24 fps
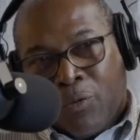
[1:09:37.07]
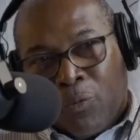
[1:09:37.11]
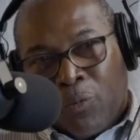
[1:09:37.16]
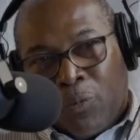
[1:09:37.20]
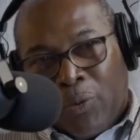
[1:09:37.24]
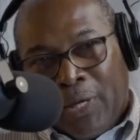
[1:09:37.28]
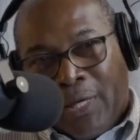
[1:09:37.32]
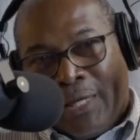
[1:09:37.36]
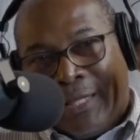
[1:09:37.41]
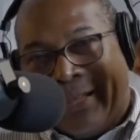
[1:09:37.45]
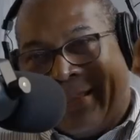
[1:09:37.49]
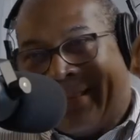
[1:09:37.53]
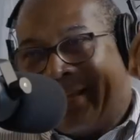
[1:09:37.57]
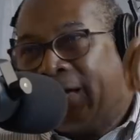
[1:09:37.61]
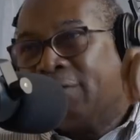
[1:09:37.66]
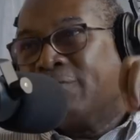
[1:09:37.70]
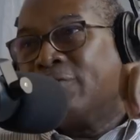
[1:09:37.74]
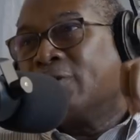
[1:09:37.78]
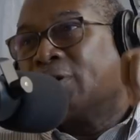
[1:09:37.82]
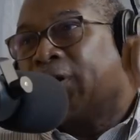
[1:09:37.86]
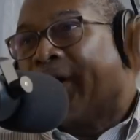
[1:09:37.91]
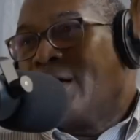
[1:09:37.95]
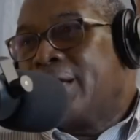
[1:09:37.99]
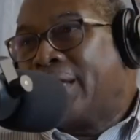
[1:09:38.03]
we
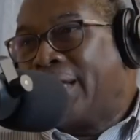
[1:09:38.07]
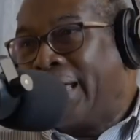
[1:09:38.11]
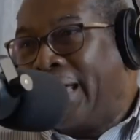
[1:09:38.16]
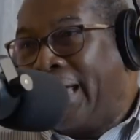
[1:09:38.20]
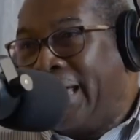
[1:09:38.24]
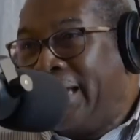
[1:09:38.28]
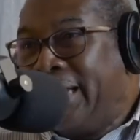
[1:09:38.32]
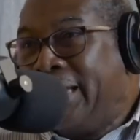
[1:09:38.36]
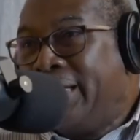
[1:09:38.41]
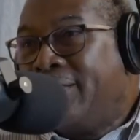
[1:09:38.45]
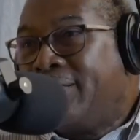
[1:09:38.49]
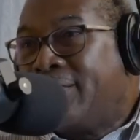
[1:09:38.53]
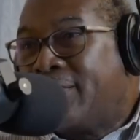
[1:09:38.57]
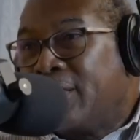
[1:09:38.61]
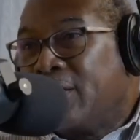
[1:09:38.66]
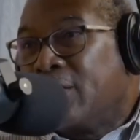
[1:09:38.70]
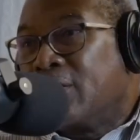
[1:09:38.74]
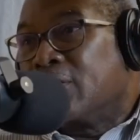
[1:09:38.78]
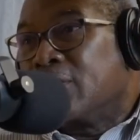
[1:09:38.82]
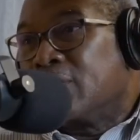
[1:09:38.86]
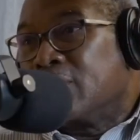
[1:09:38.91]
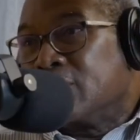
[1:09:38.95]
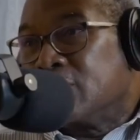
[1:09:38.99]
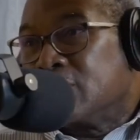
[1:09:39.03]
never got any
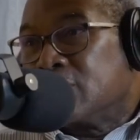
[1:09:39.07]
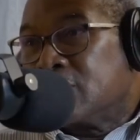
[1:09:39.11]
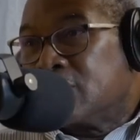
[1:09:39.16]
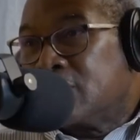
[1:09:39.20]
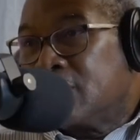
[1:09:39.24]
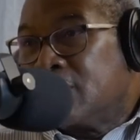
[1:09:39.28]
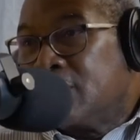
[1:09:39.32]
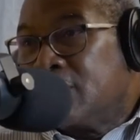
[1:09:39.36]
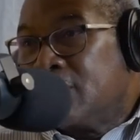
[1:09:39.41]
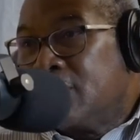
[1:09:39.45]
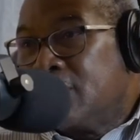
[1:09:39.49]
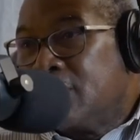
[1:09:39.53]
thinkers